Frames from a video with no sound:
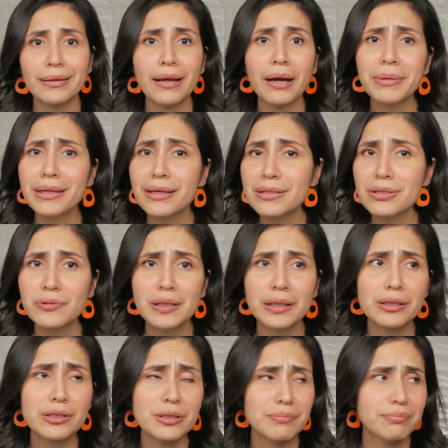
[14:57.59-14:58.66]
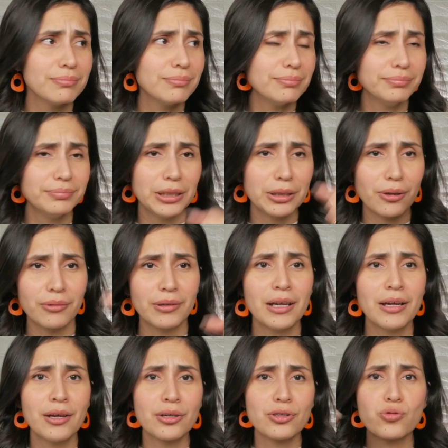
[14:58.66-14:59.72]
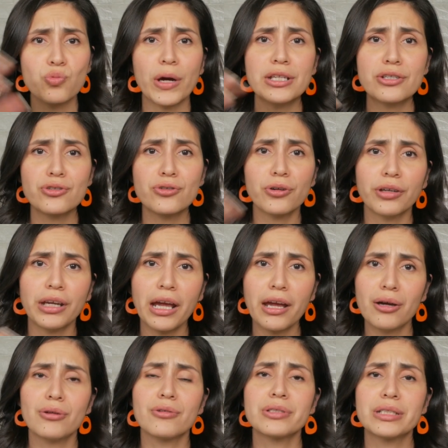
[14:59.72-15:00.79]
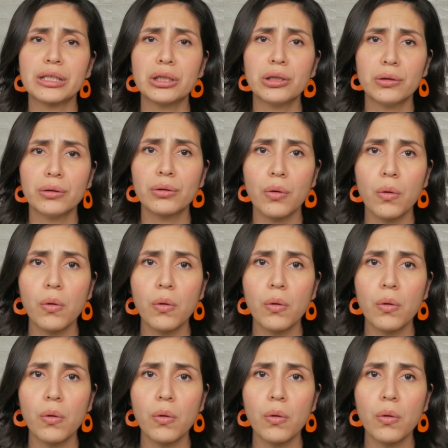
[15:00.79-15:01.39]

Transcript: Not because you didn't, you know, drench your nails in cuticle